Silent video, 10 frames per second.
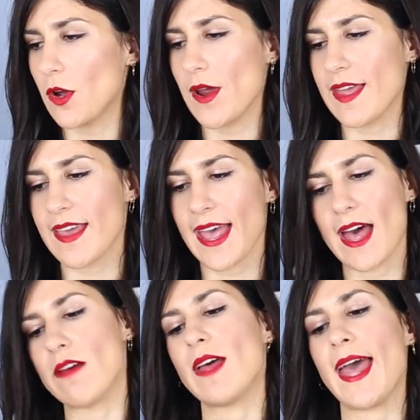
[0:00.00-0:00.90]
and they
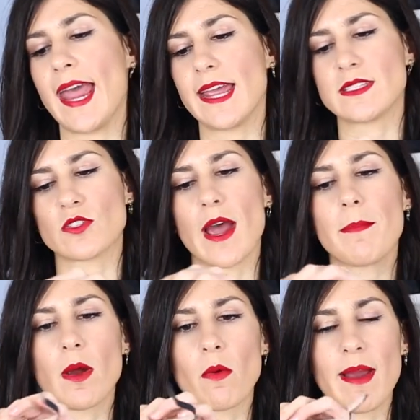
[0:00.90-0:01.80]
have a
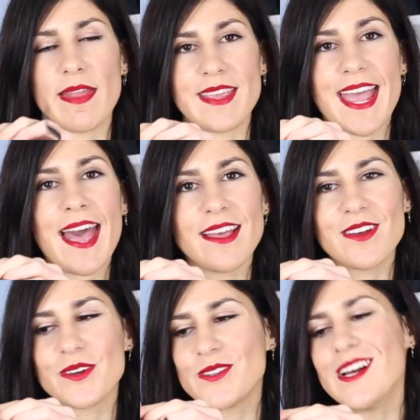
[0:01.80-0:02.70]
strap around the
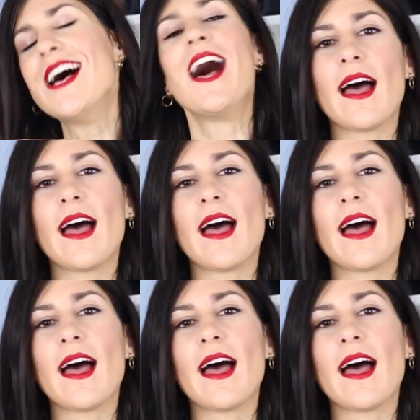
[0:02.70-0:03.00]
ankle.